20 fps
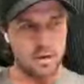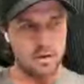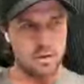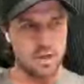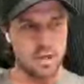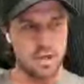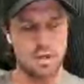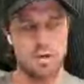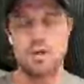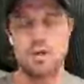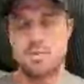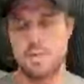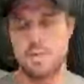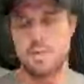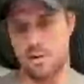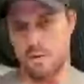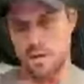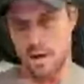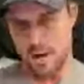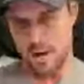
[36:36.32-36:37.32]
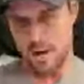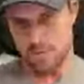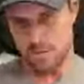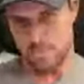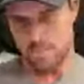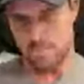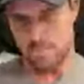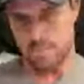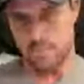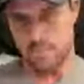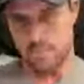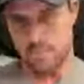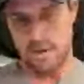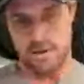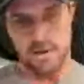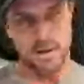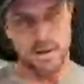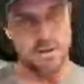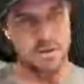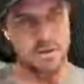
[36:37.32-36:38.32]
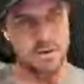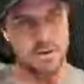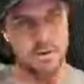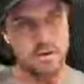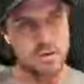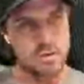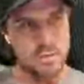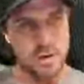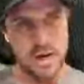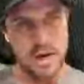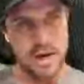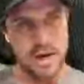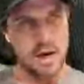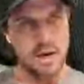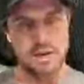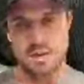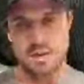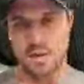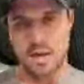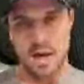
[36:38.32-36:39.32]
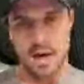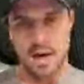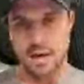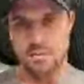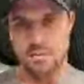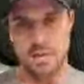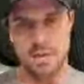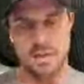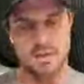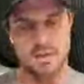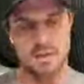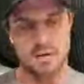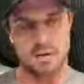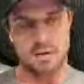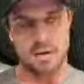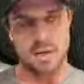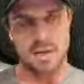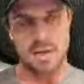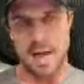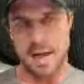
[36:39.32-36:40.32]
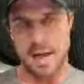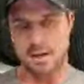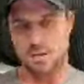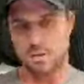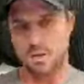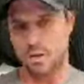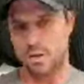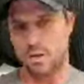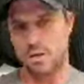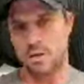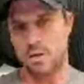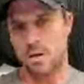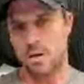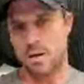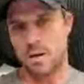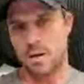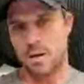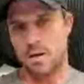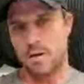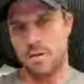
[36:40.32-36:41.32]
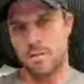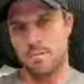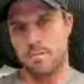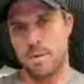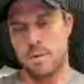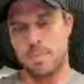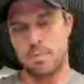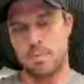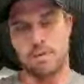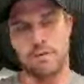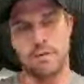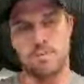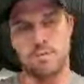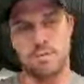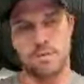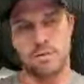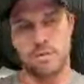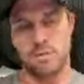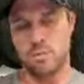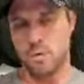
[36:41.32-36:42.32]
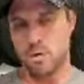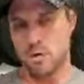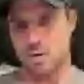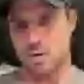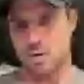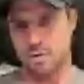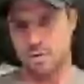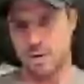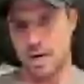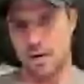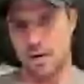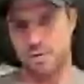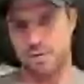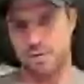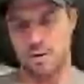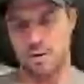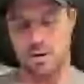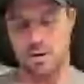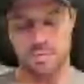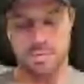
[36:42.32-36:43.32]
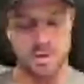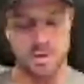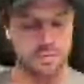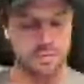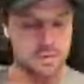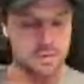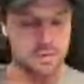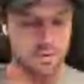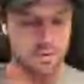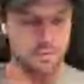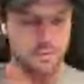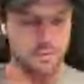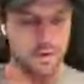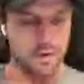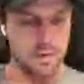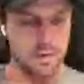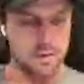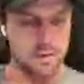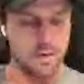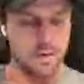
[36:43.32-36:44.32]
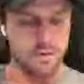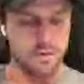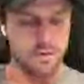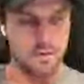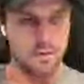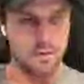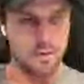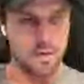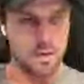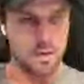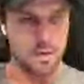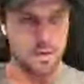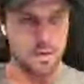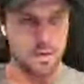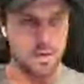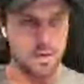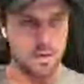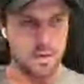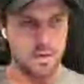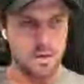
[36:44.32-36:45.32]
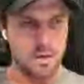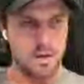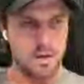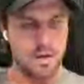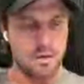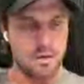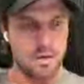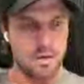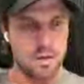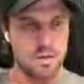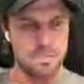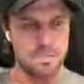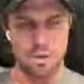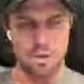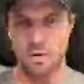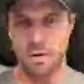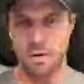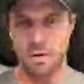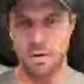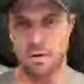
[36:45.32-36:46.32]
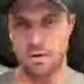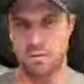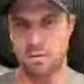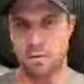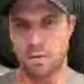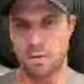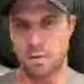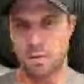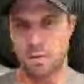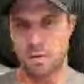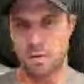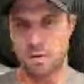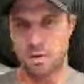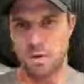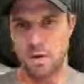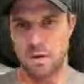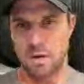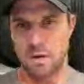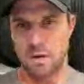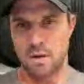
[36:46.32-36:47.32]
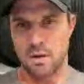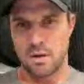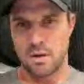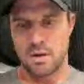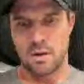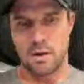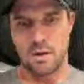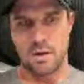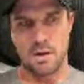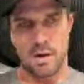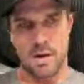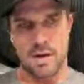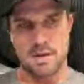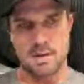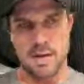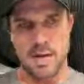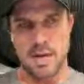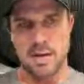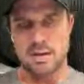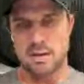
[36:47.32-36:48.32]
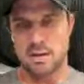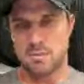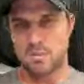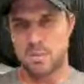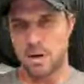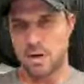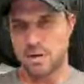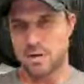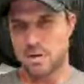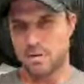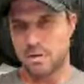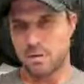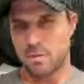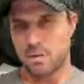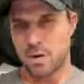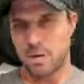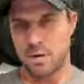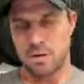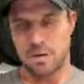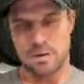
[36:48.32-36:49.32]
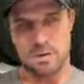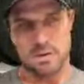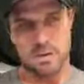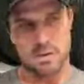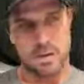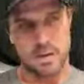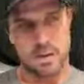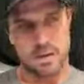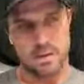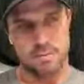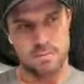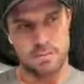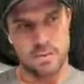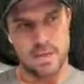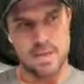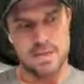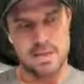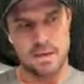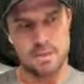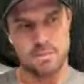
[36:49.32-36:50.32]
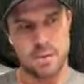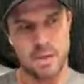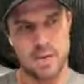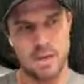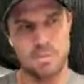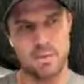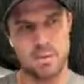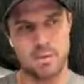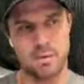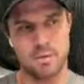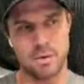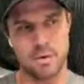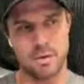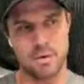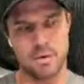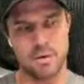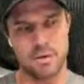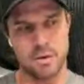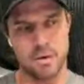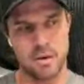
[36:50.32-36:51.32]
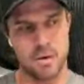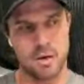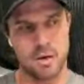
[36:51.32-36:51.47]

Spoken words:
use my creative outlet, to use my eye to guide me, to connect with people from different walks of life. If you look at my photography, it's often, exploring the raw, untainted parts of the world, meeting people with,